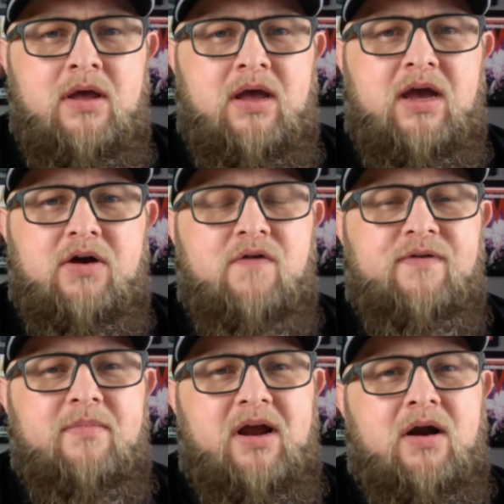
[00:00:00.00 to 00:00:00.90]
and go
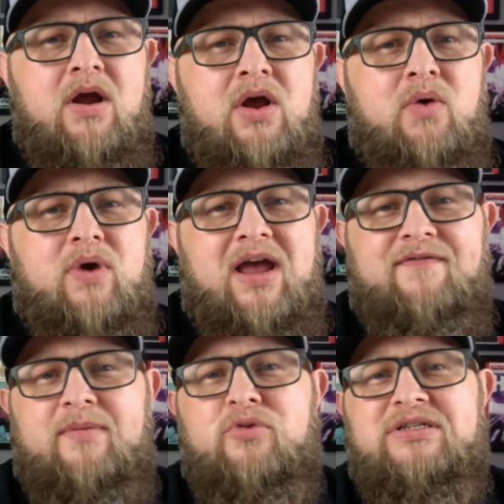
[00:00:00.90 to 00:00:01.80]
from there. We have
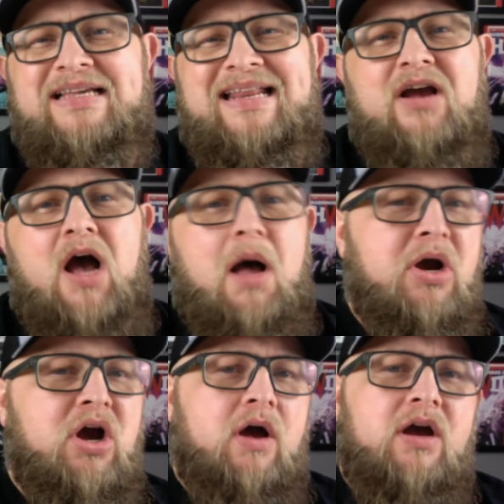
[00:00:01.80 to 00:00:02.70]
Emerald City Comic
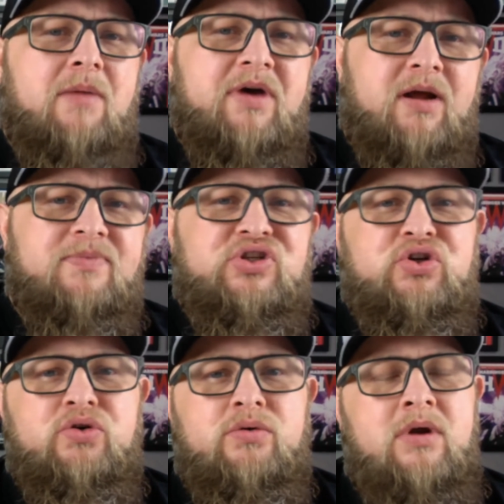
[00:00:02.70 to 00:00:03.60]
Con coming up
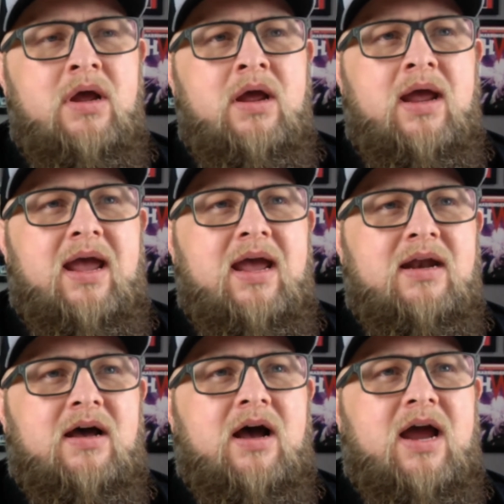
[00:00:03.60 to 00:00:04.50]
soon. And
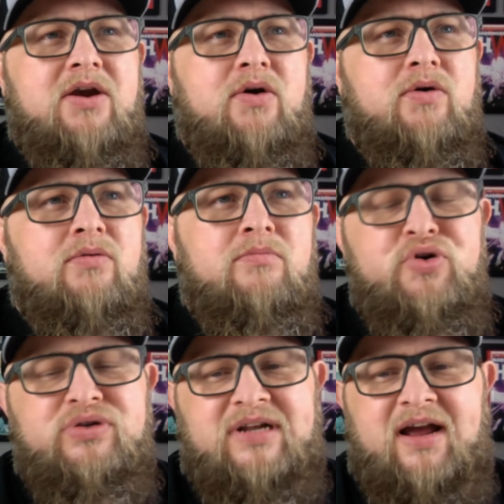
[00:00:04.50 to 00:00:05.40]
I know
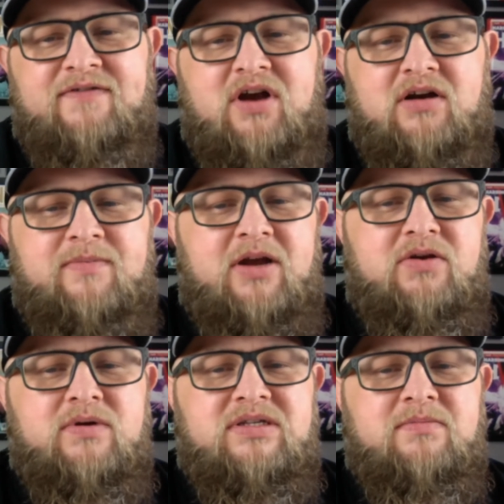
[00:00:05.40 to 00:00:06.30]
Moose and I have talked about
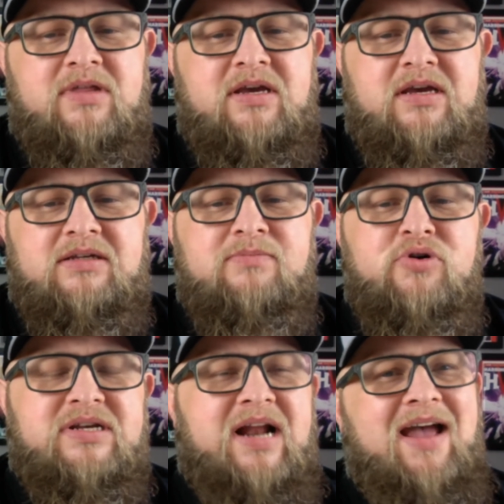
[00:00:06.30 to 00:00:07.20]
doing some things.
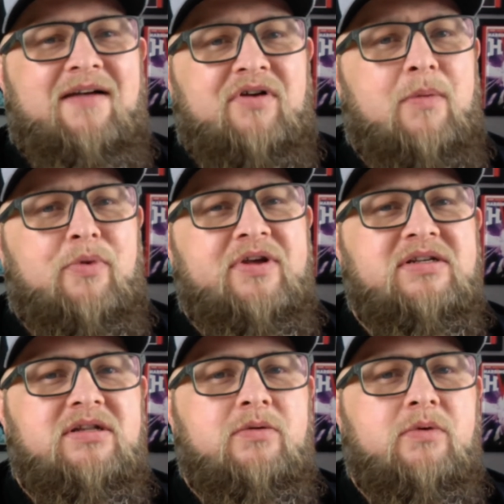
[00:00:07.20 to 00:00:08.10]
Moose and I have a couple
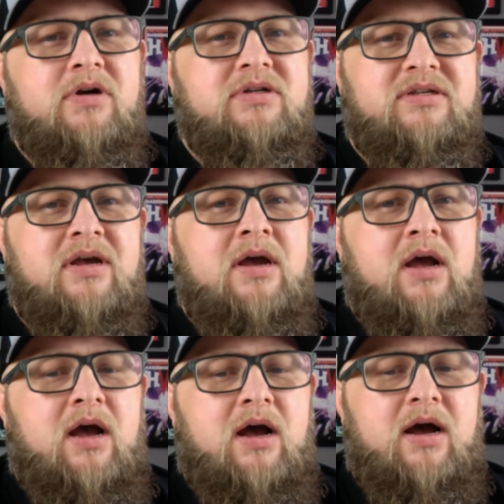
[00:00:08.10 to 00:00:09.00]
things in the works.
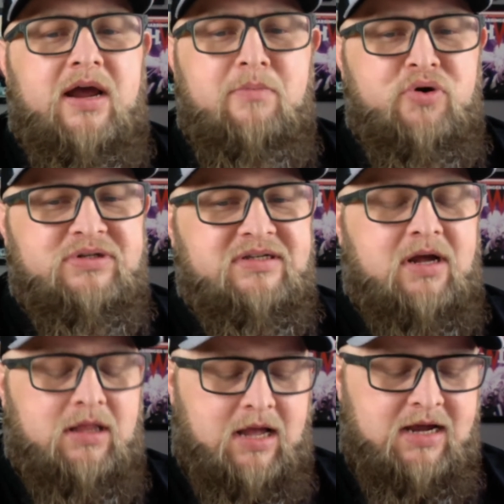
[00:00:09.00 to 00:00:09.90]
And Moose is
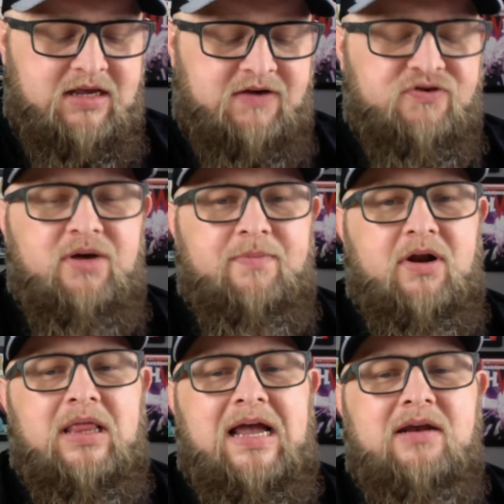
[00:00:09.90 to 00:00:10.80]
online. Thanks for jumping
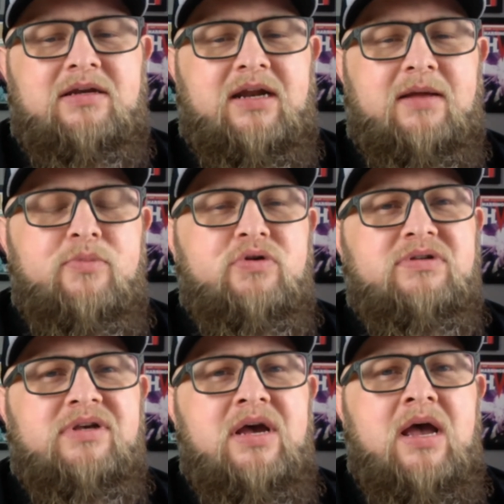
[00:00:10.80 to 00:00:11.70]
online today,
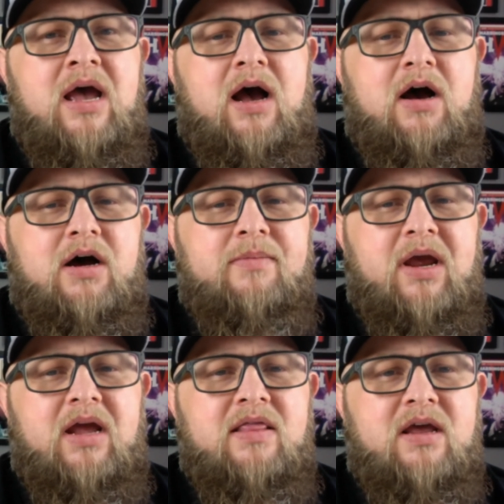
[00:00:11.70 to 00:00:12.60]
Moose.
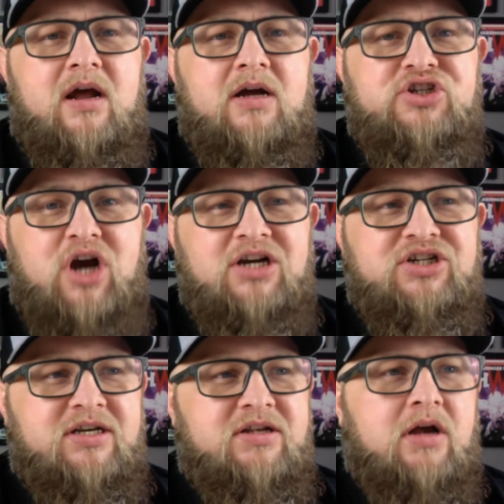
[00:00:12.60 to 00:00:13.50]
And then
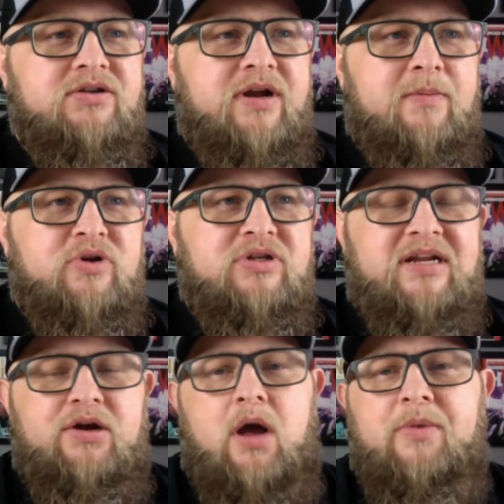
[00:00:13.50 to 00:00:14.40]
Josh is also at Emerald
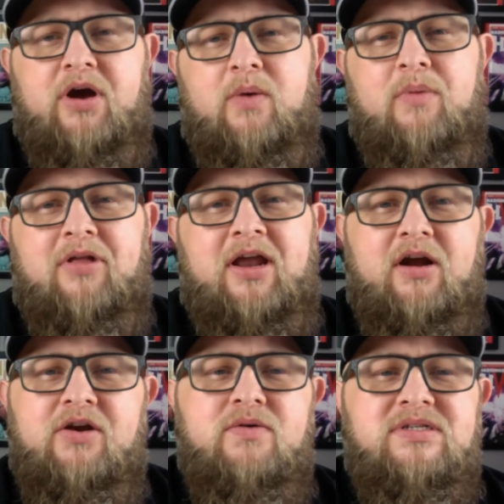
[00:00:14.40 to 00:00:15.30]
City Comic Con. We're planning
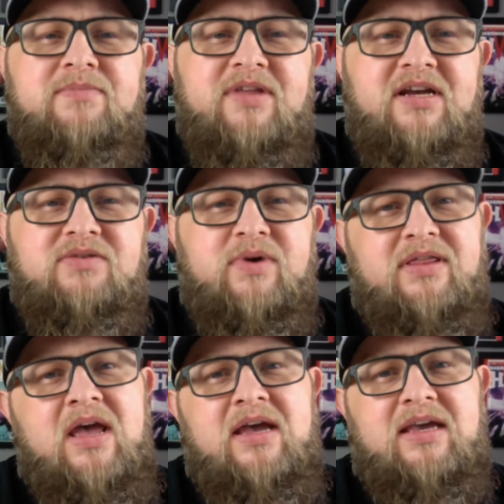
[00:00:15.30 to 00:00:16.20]
on doing some things with
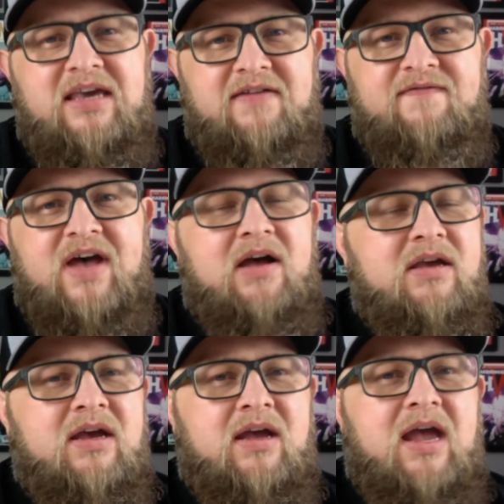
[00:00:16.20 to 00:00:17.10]
Get
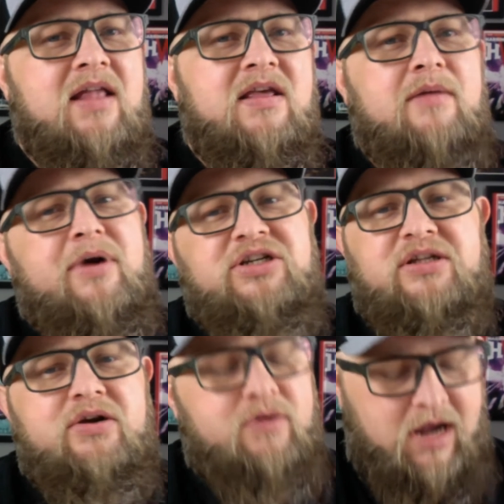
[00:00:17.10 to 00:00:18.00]
Valiant and then a bunch of
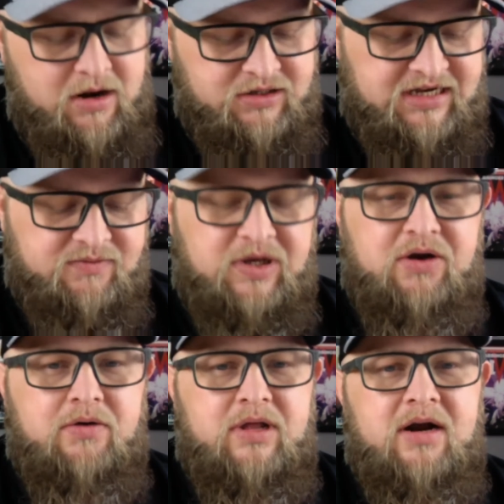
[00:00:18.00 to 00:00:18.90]
the creators as we
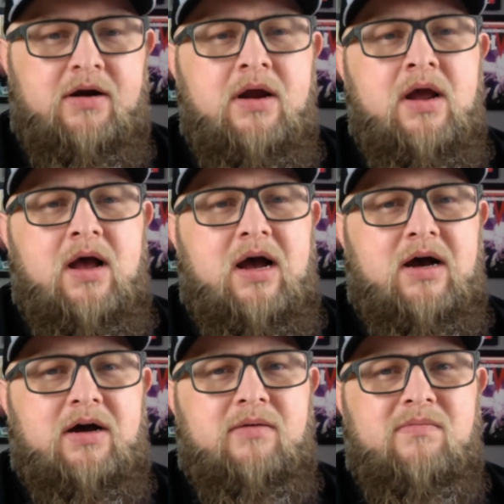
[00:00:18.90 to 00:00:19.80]
go there.
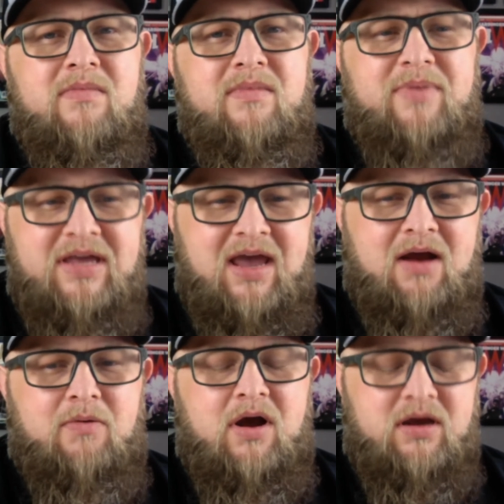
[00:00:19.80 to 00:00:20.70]
But yeah,
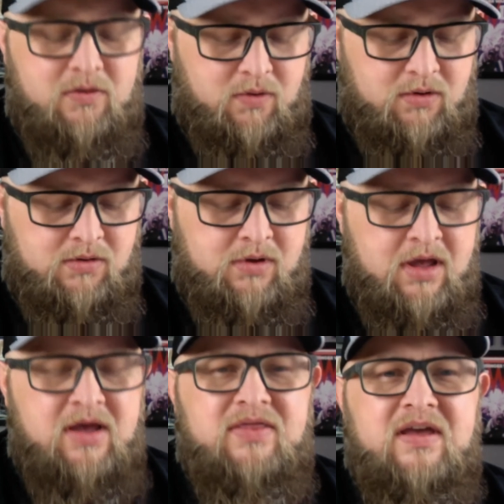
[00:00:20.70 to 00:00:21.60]
rock and roll.
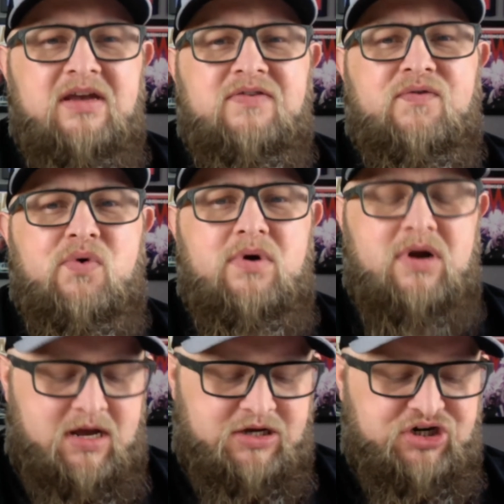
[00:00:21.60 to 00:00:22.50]
Thanks
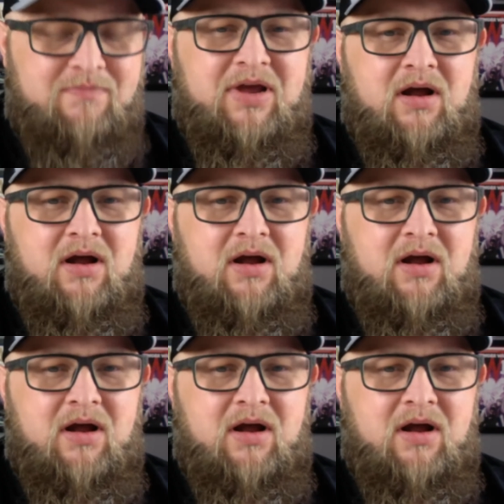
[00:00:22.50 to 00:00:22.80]
for jumping